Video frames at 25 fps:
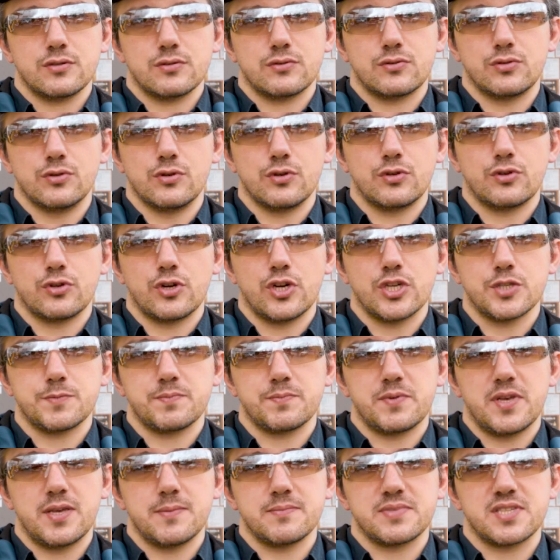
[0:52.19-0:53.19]
two
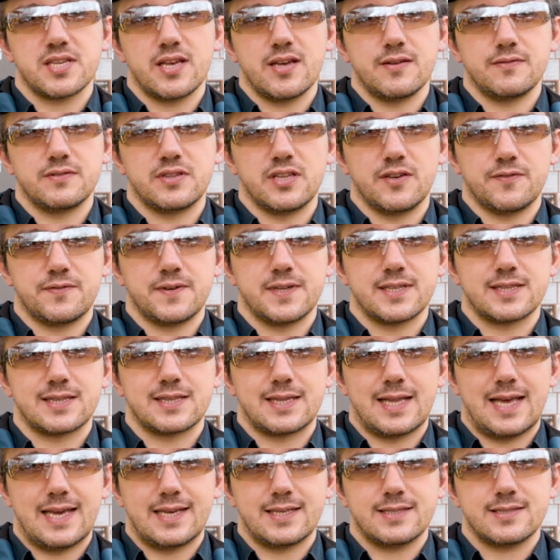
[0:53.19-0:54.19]
crossbeams have different
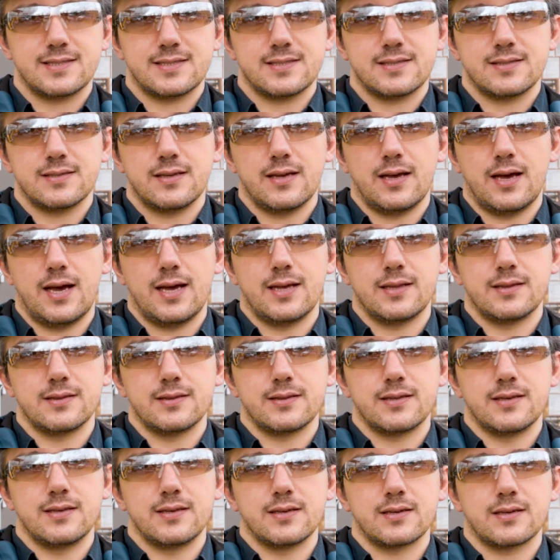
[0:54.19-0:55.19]
lengths, and
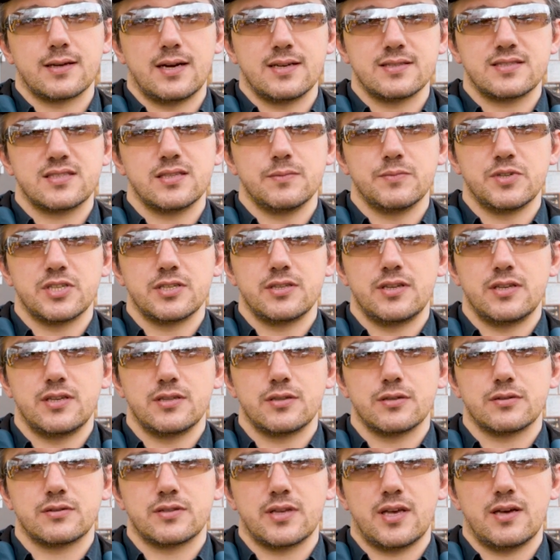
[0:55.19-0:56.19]
the customer
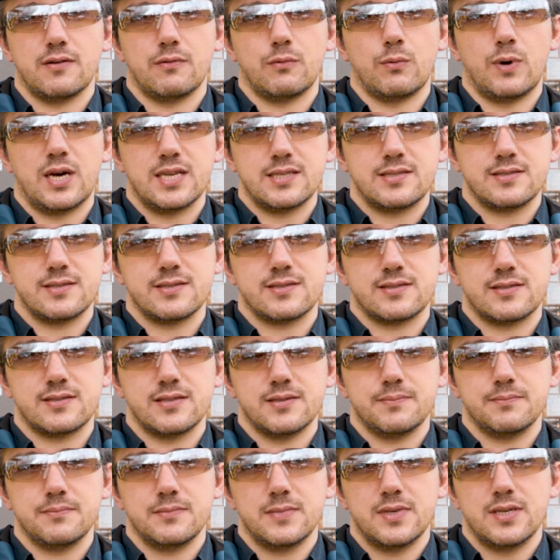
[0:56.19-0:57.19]
needed to have one
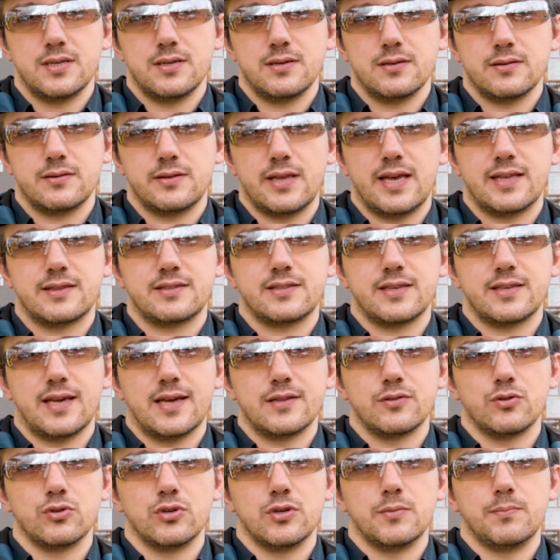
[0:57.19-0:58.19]
system that can
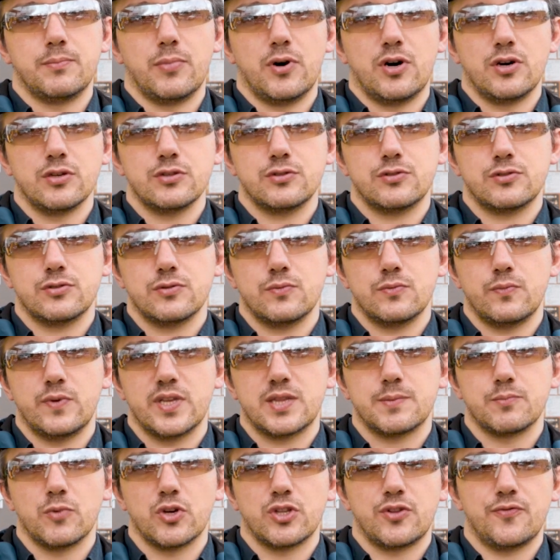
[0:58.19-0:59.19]
do both with
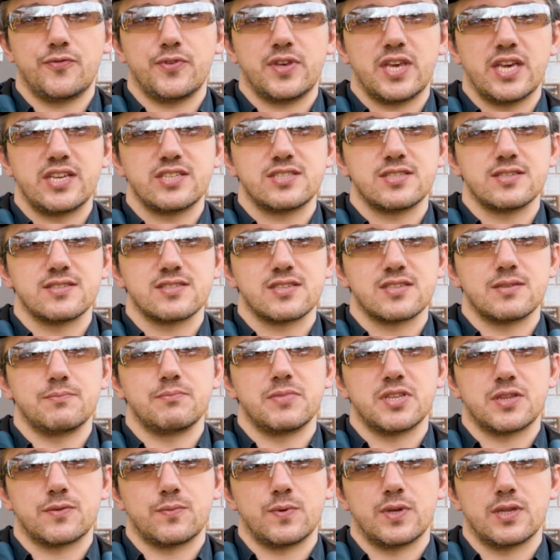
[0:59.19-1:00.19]
modifications in
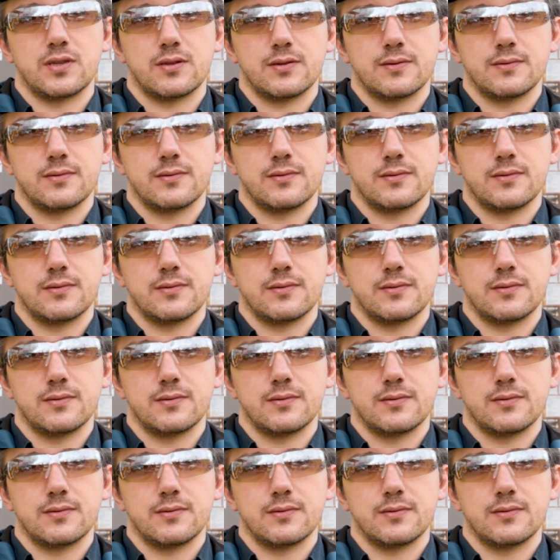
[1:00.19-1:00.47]
between.